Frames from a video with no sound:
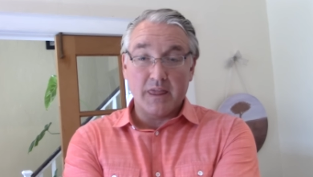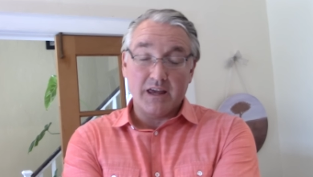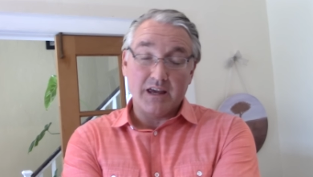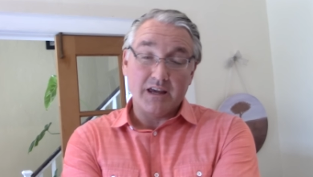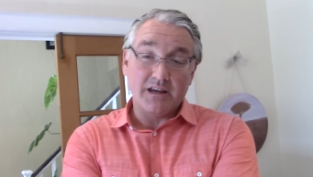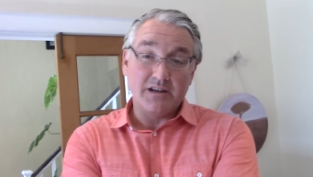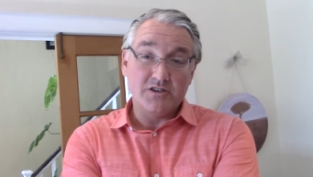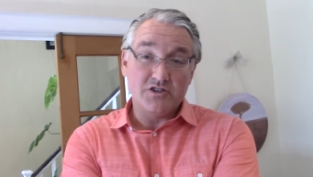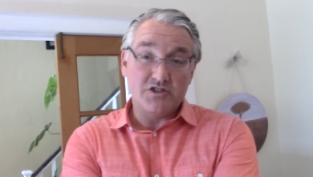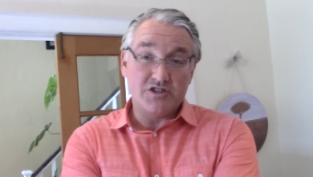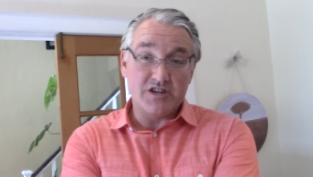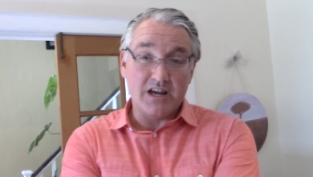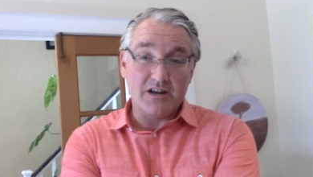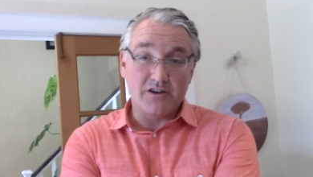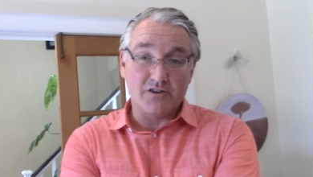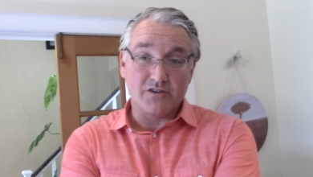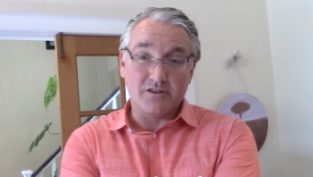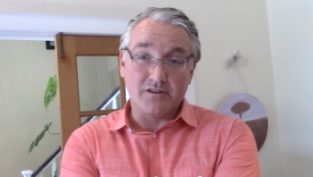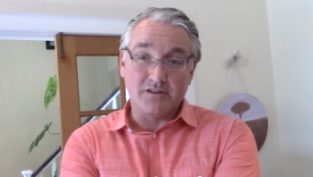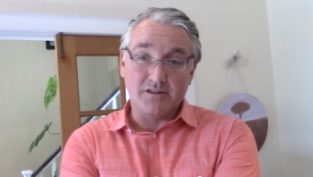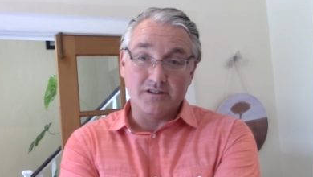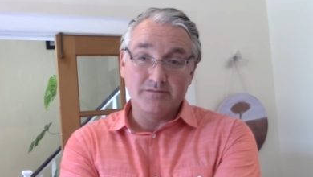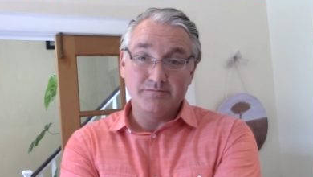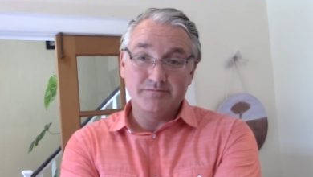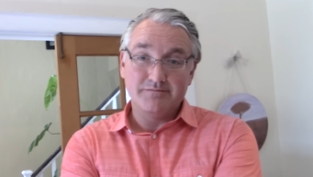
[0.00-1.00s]
in
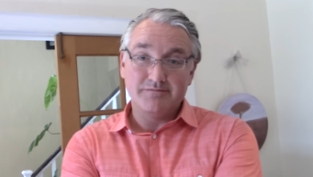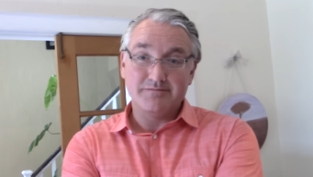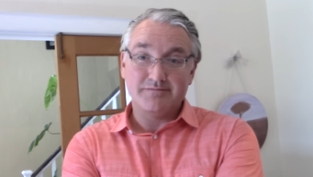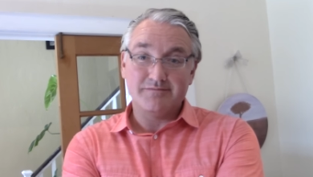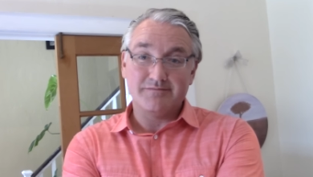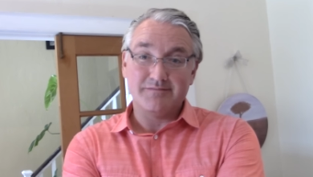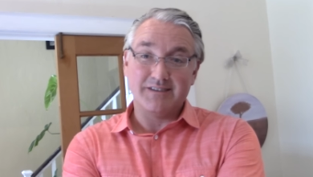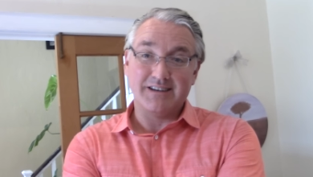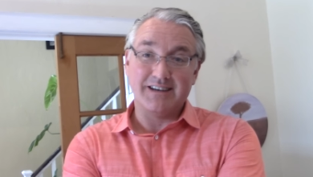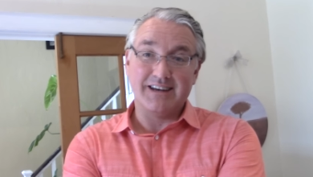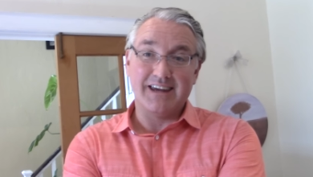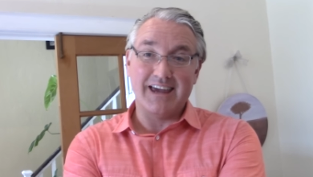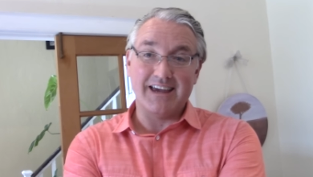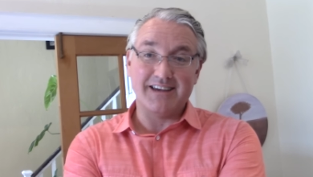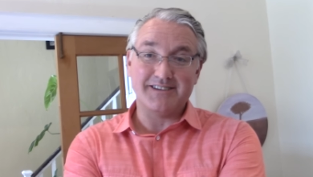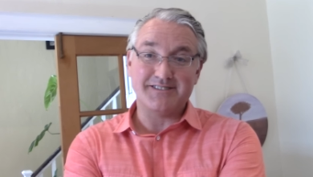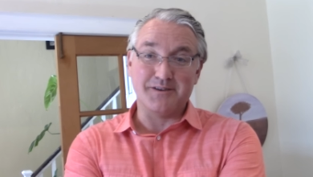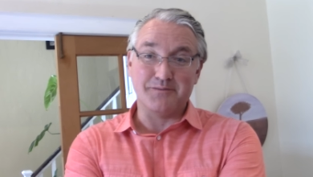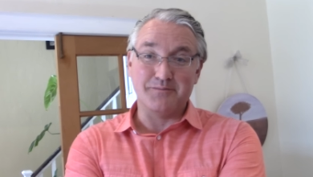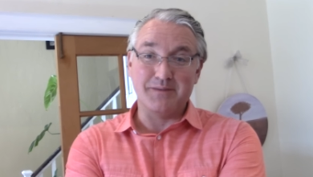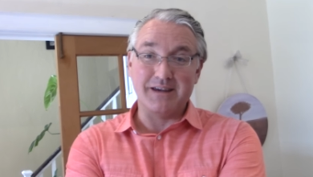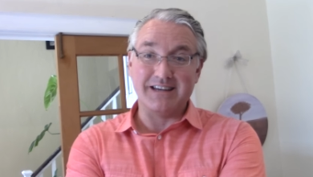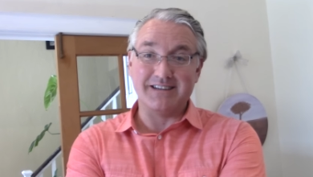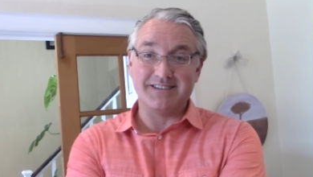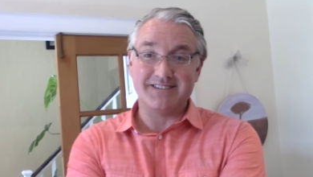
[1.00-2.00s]
general, in case
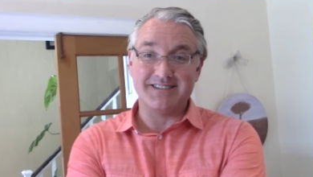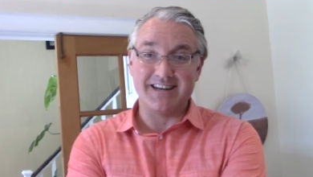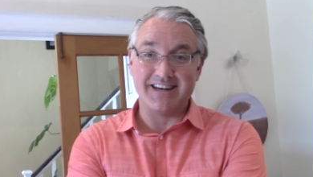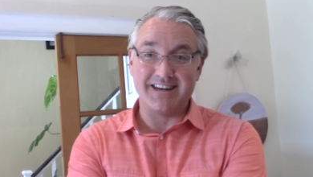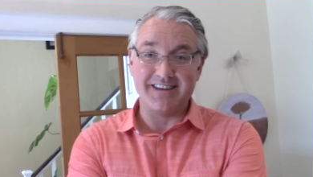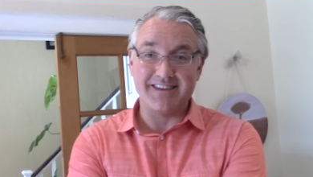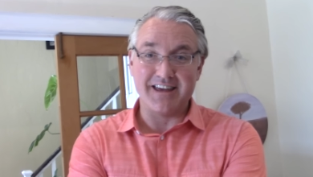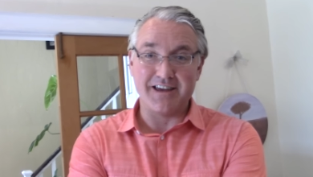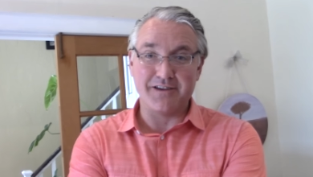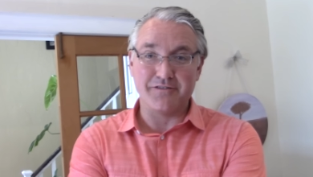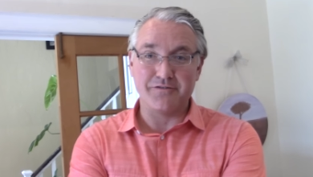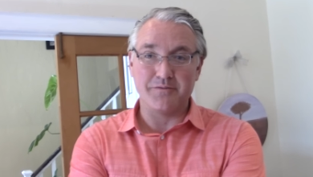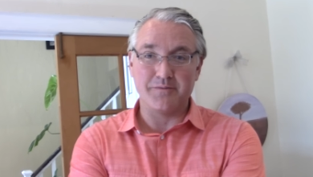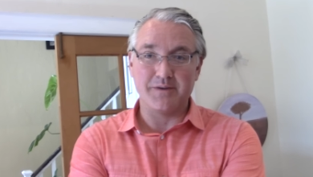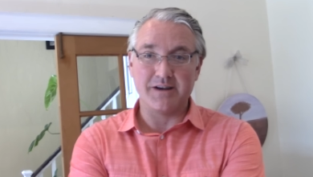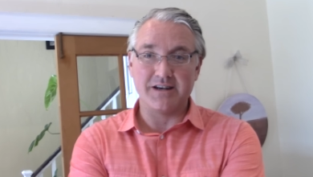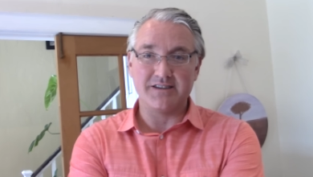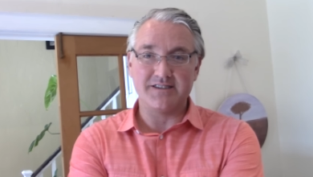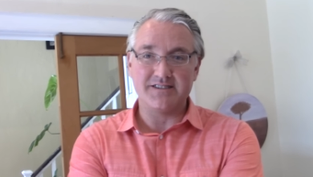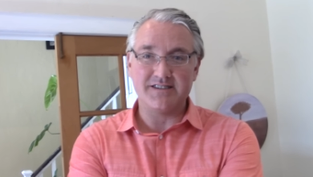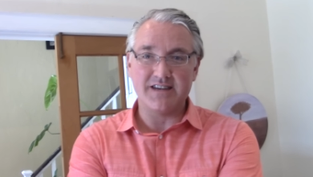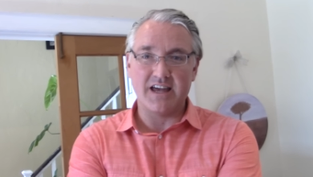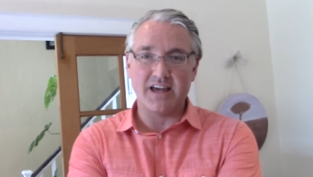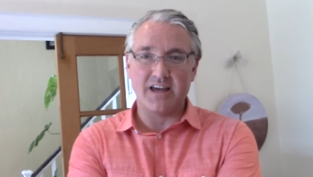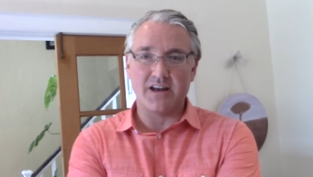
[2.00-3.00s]
it means anything for me to
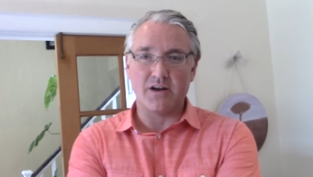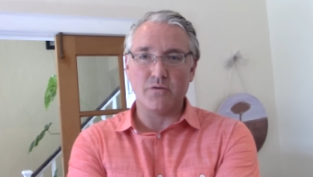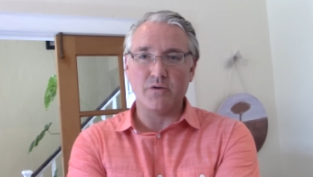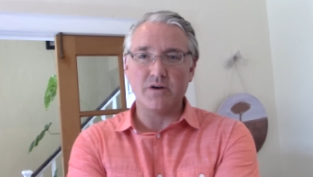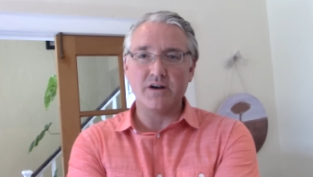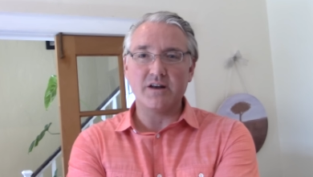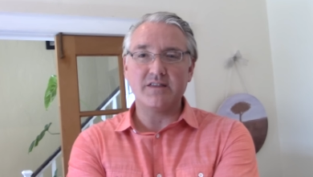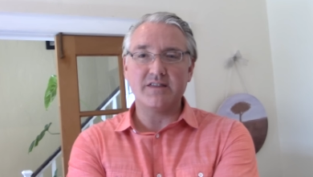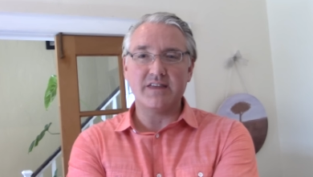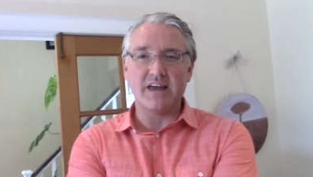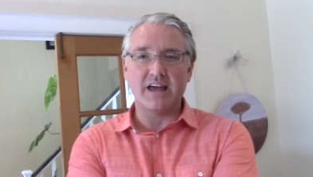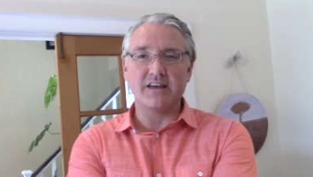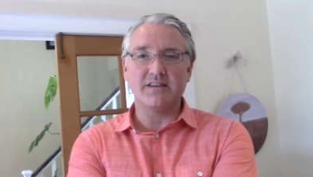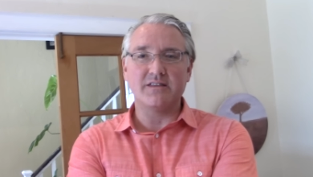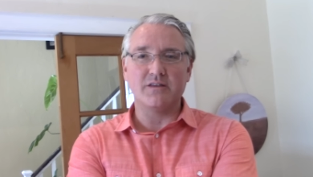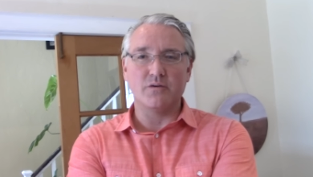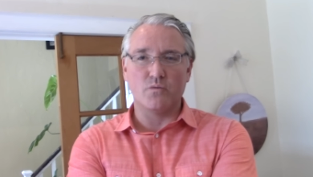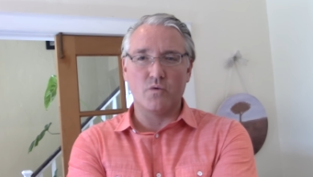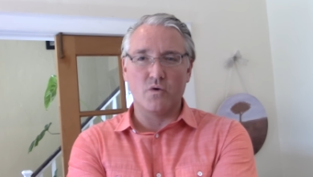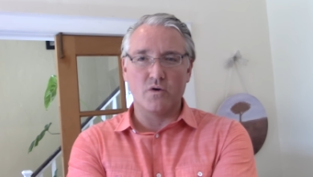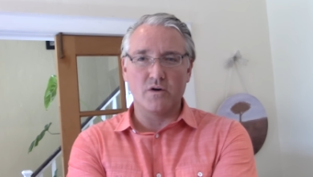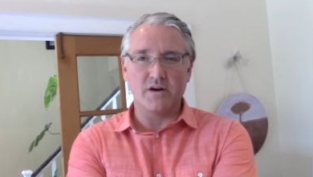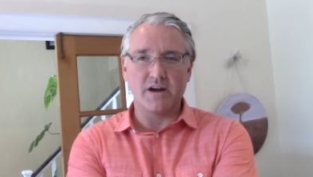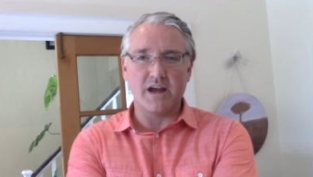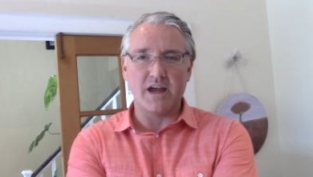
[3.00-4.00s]
say it, I want to thank the
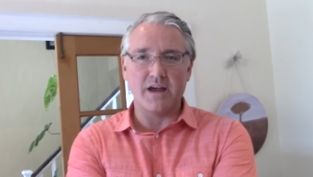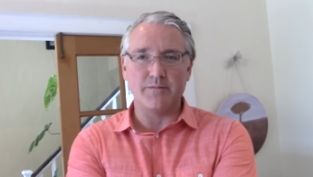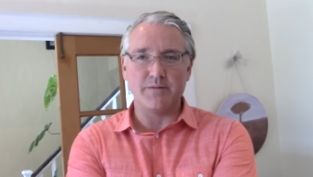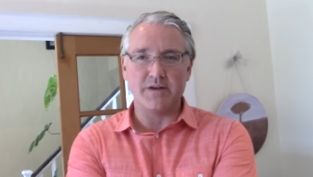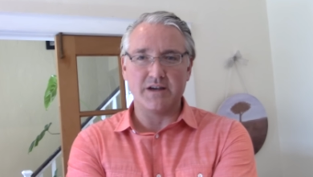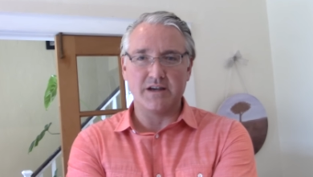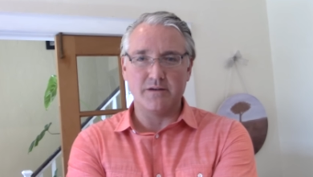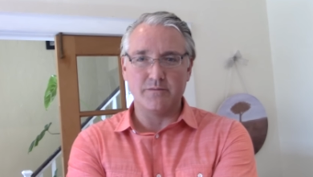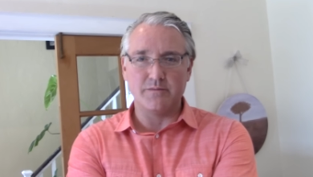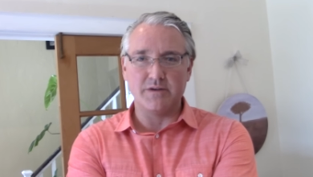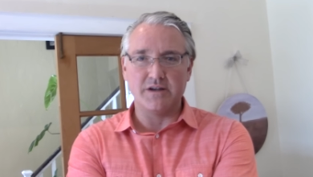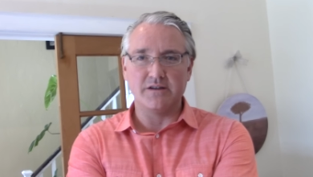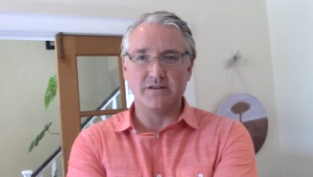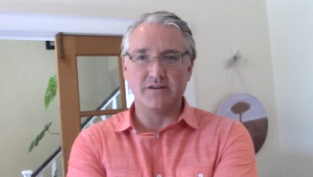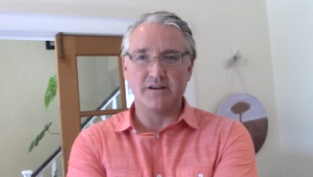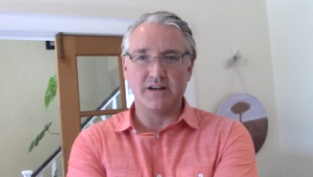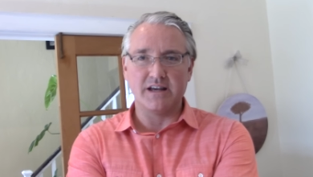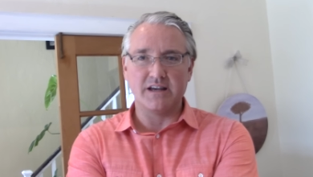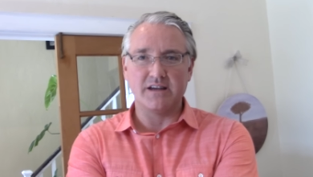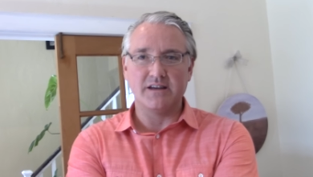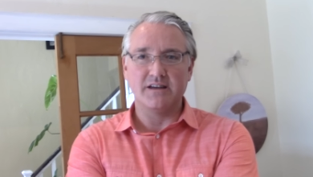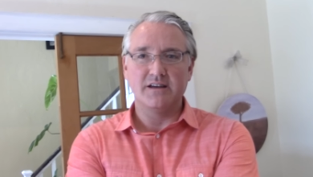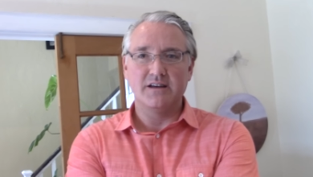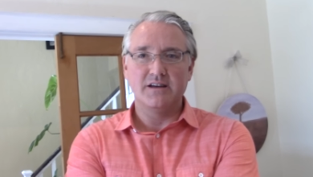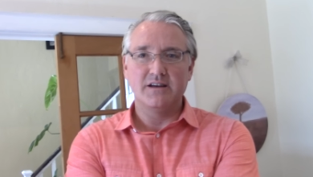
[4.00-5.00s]
wargaming
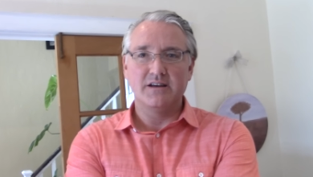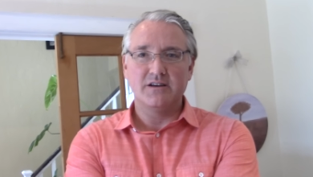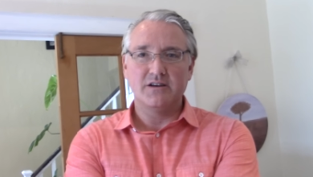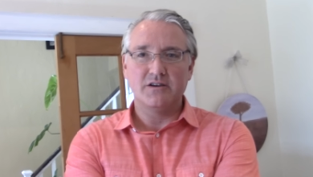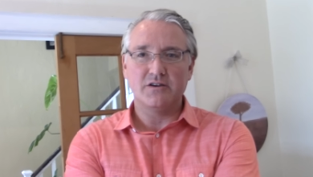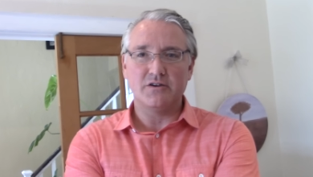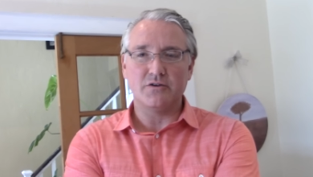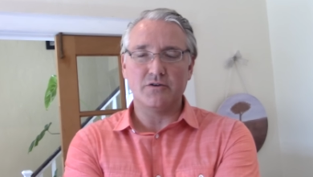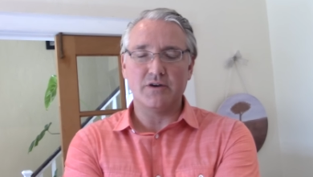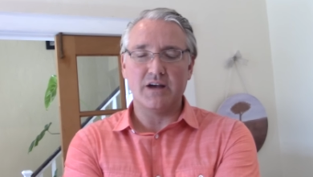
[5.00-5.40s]
community who